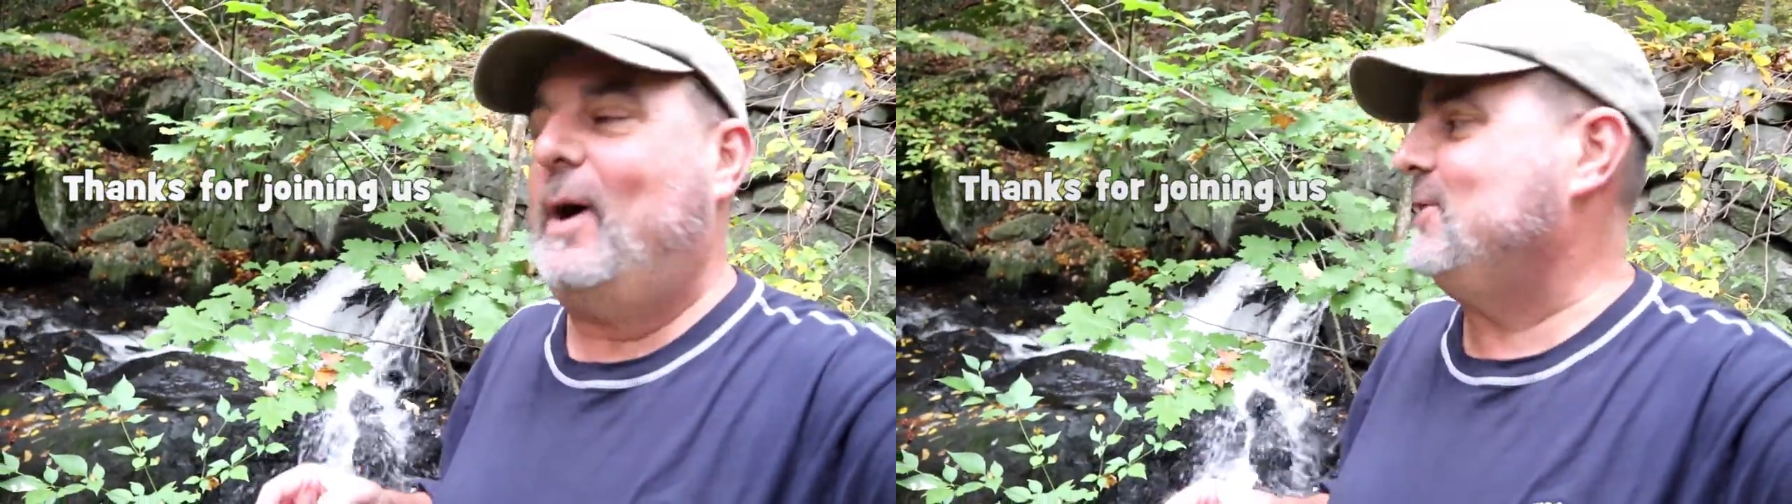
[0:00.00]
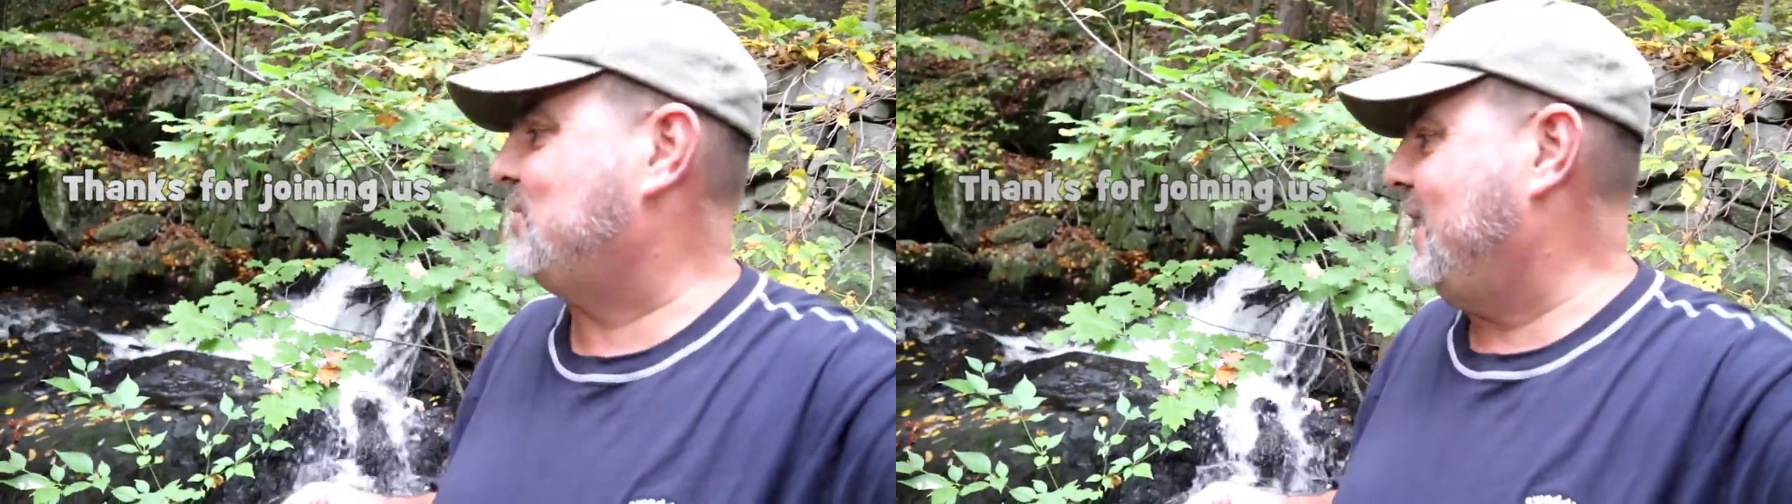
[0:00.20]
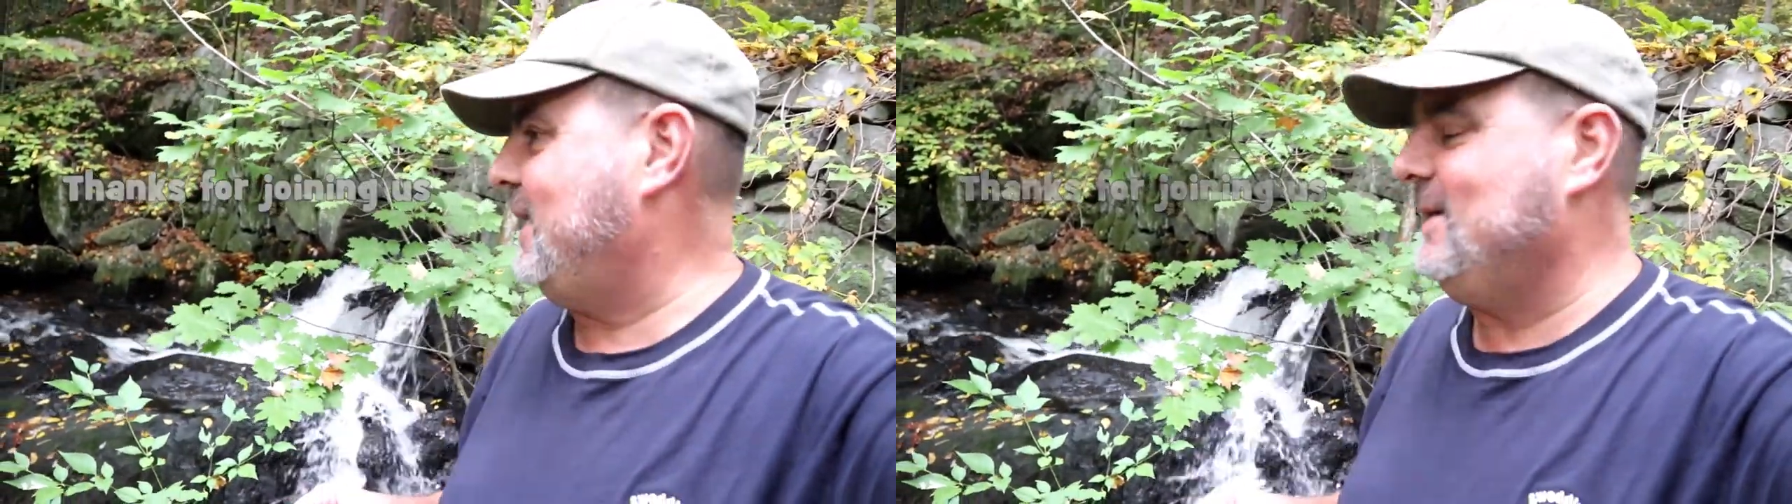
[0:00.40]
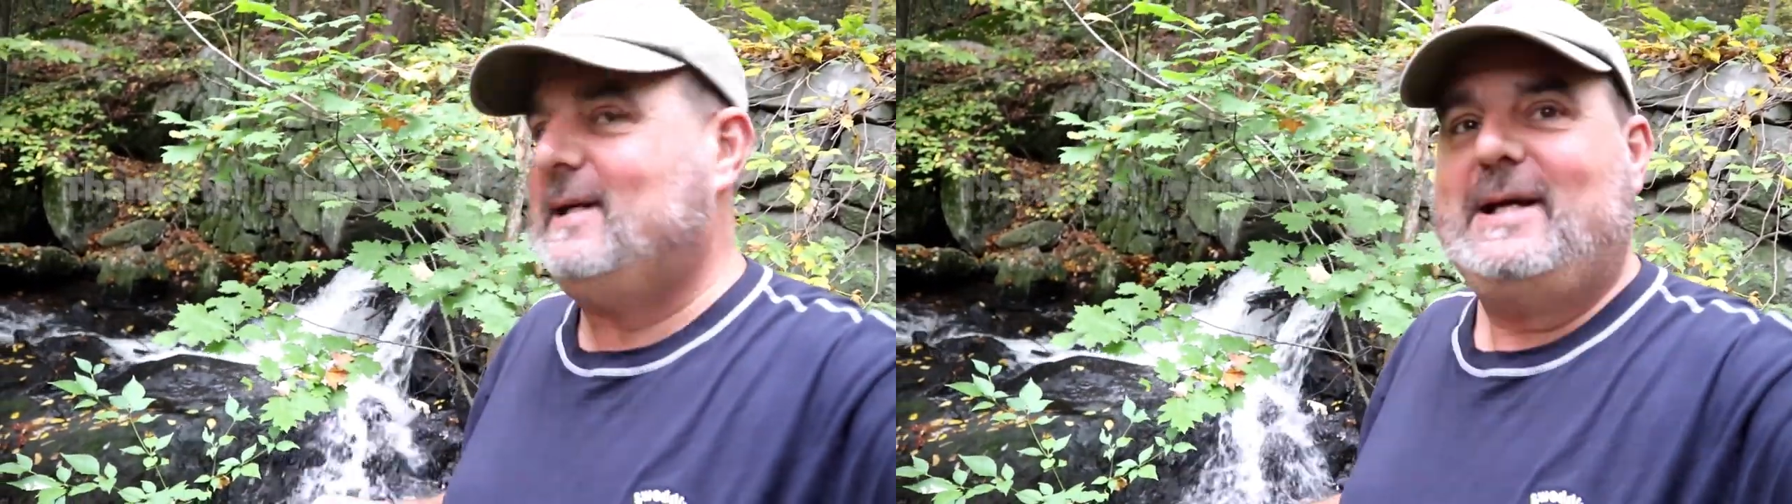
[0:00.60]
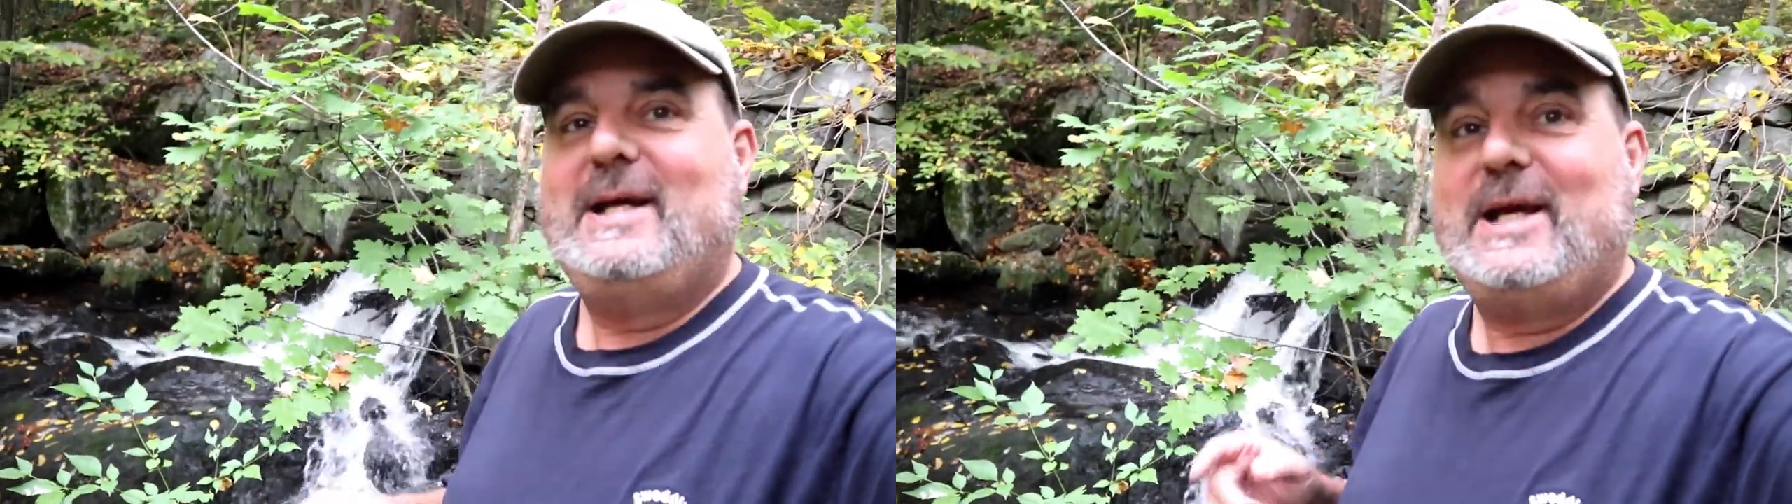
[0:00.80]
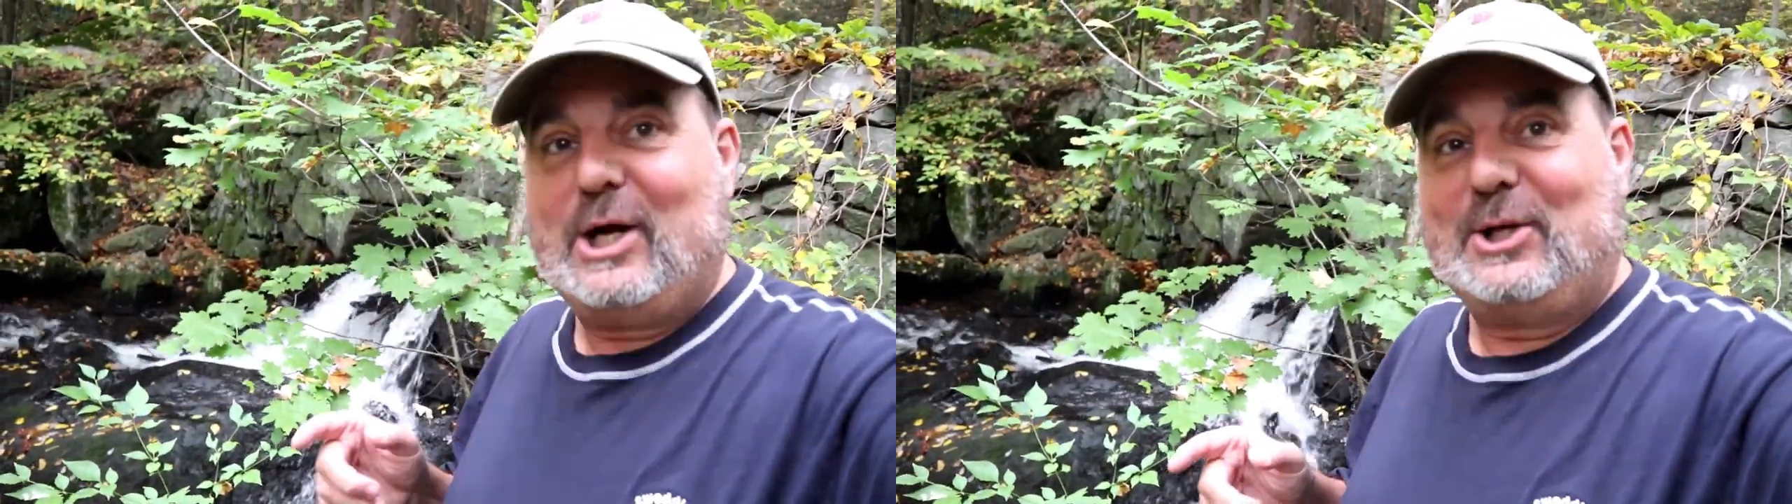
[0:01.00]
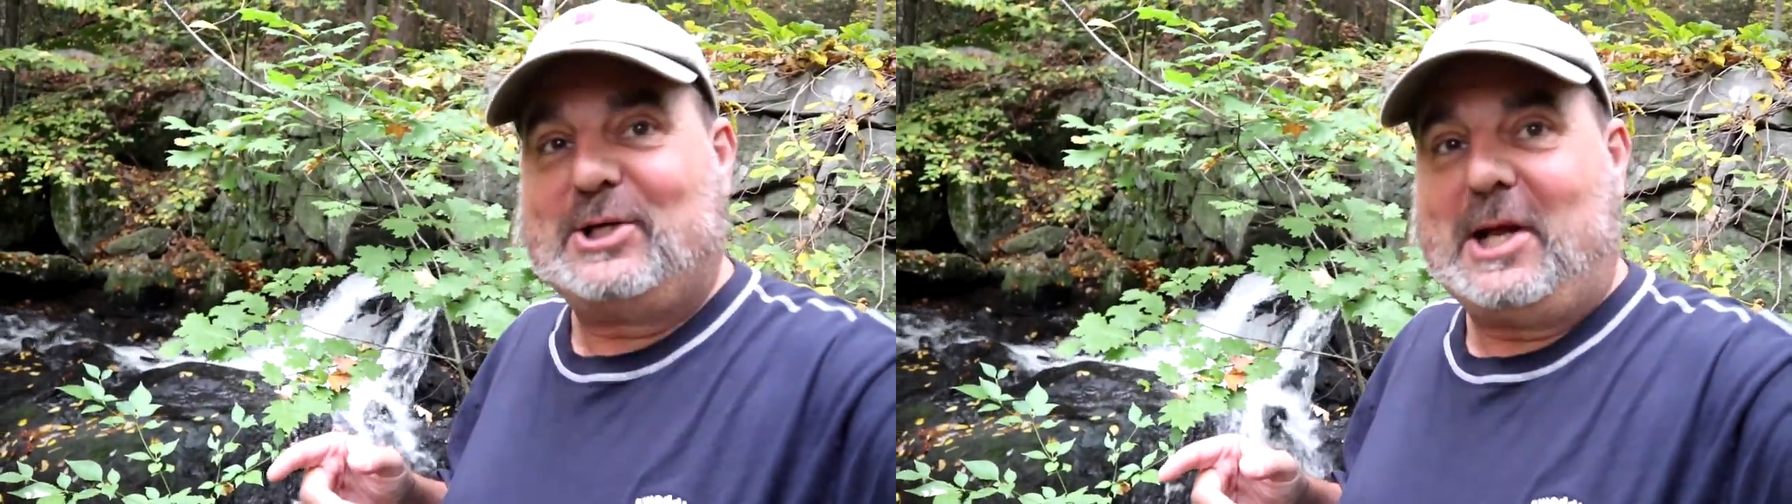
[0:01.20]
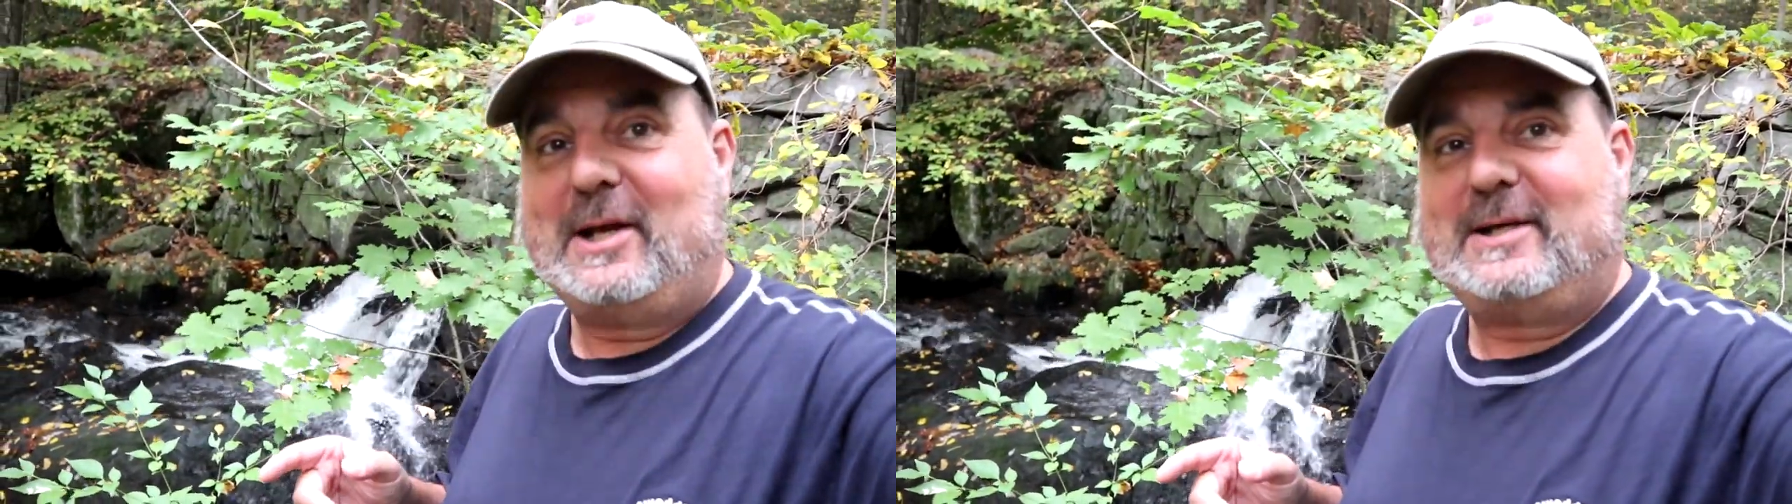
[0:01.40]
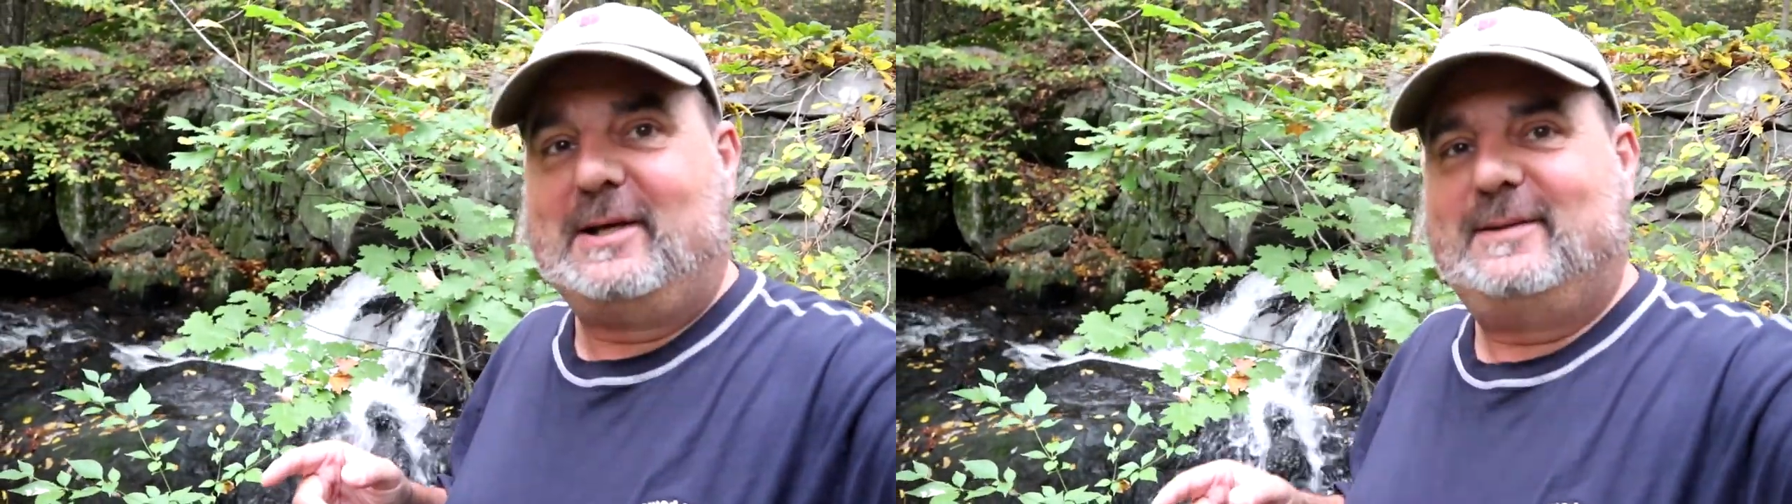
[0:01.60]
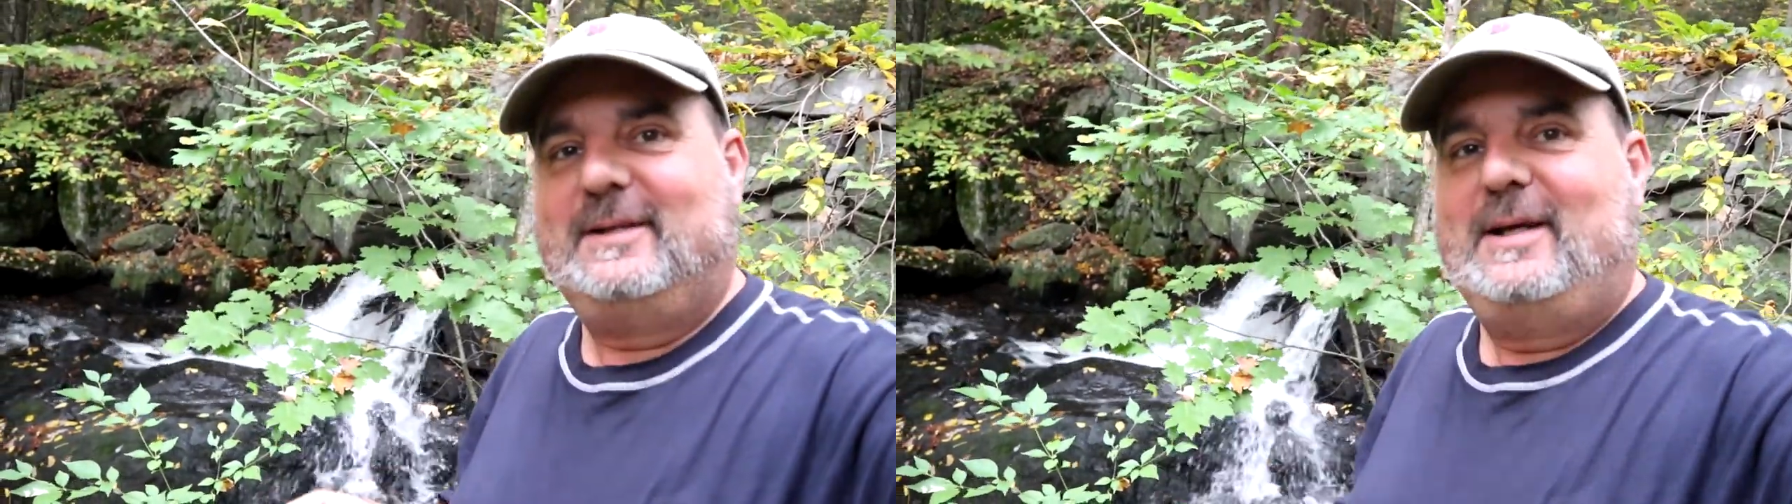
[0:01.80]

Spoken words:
Wednesday here in Connecticut.